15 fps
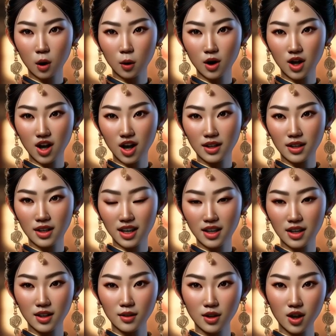which
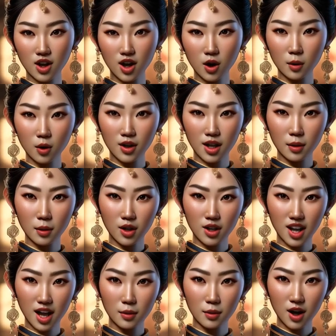consists of the
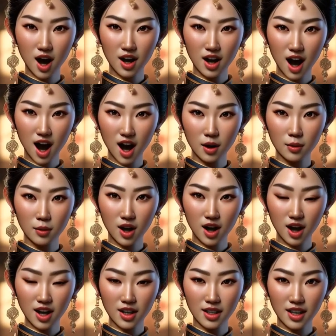SuperstarMuseum.com,
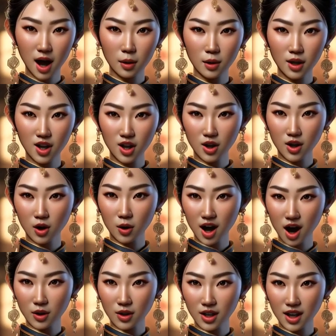established in
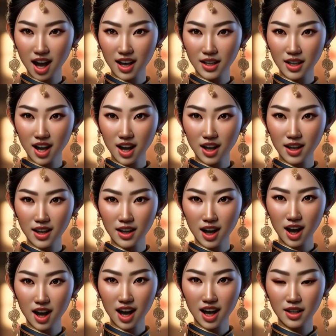2019,
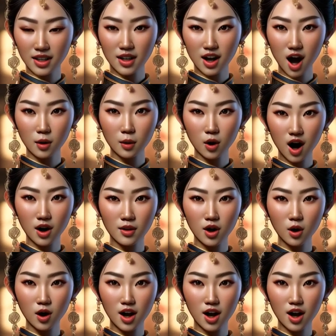is a nonprofit